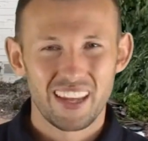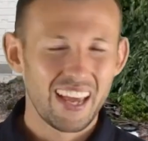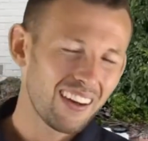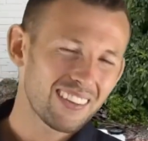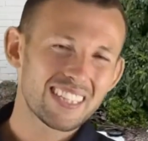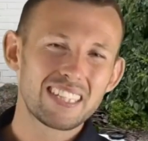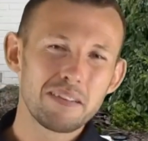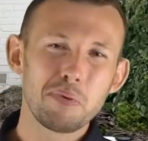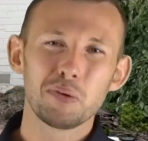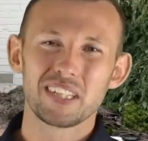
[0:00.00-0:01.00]
How
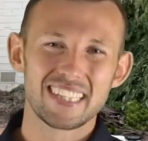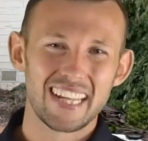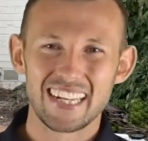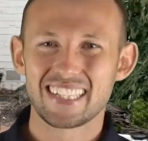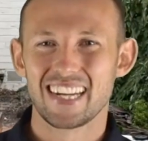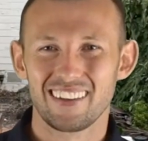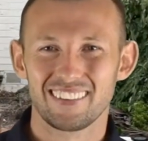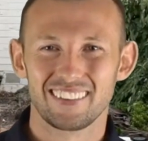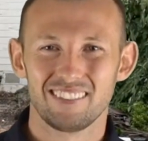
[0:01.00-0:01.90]
simple does that sound?